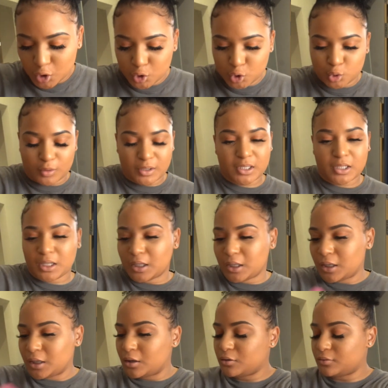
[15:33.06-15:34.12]

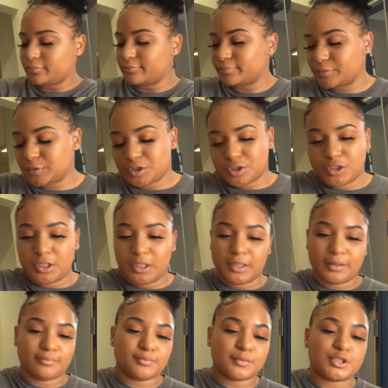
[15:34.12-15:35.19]
drinking, shit,
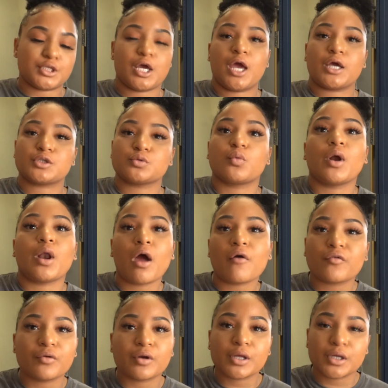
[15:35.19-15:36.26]
sex,
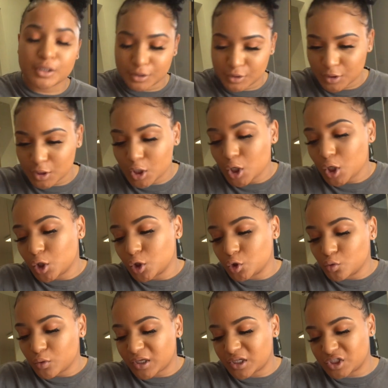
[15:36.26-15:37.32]
whatever it is.
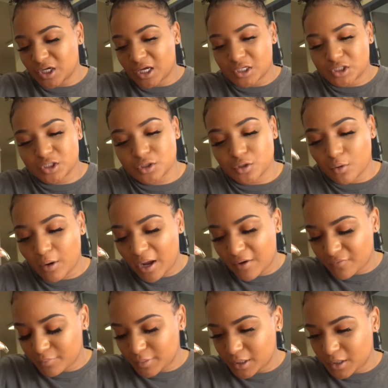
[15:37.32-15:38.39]
You can change it. Don't
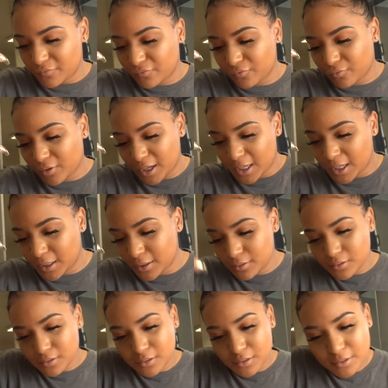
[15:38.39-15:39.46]
ever be afraid,
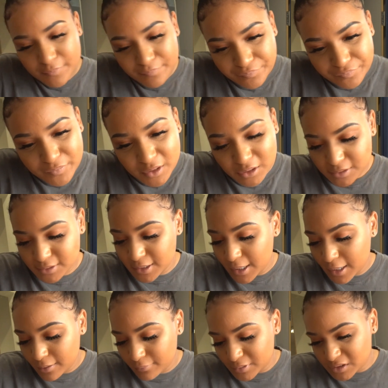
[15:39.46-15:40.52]
because
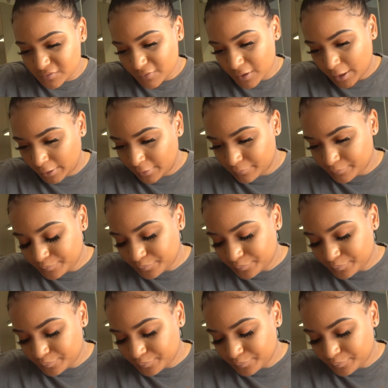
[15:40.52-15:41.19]
time is flying.